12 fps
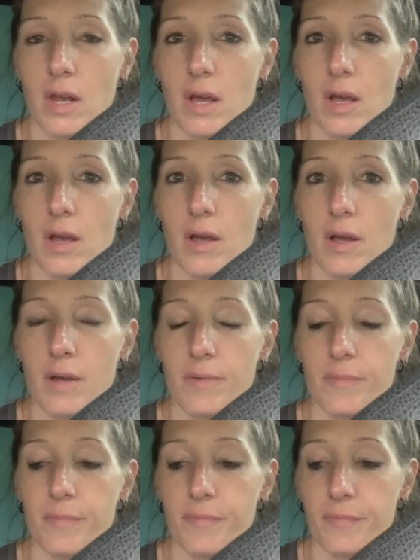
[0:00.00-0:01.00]

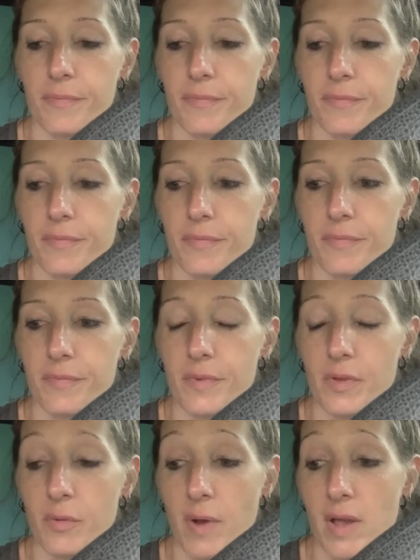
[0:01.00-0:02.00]

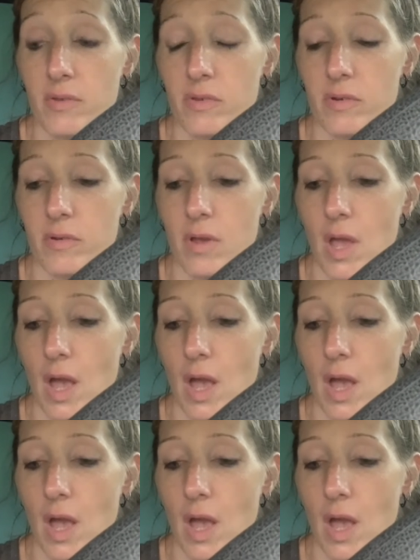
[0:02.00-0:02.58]
the Ryzen.